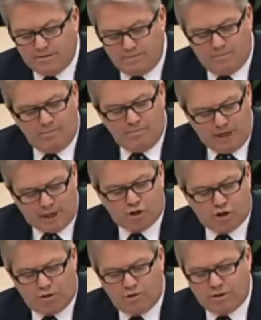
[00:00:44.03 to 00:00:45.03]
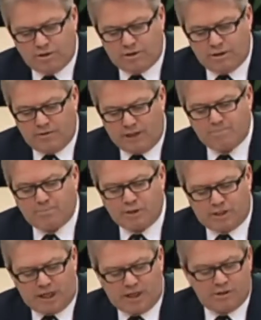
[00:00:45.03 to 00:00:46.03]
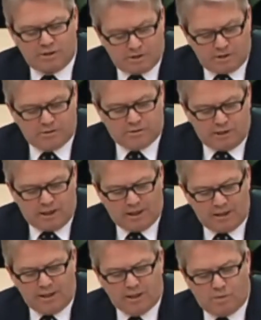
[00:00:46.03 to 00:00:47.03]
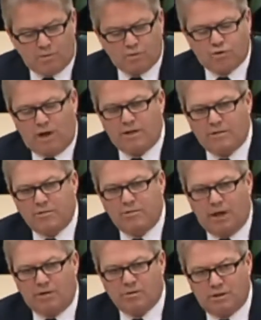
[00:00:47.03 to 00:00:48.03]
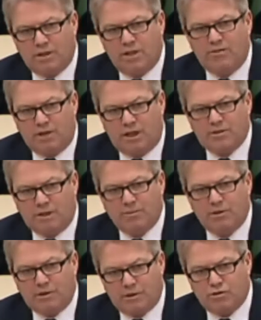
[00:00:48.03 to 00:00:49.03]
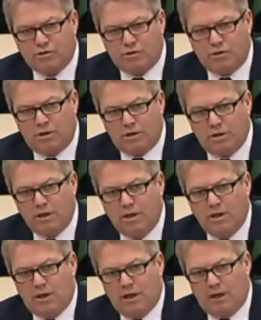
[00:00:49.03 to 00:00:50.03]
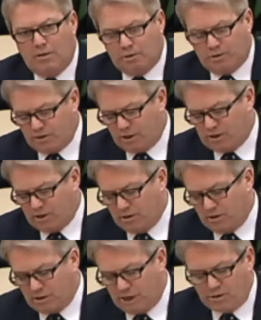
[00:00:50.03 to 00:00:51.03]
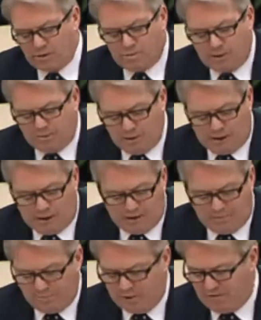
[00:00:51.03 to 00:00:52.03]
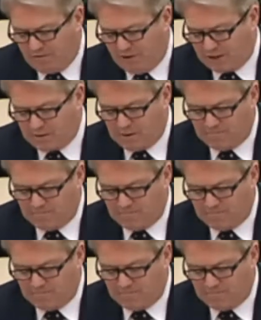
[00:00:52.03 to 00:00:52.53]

make sure that that protection to at least what we're trying to do now is alleviate some of the concern with the 600,000 people that have been affected.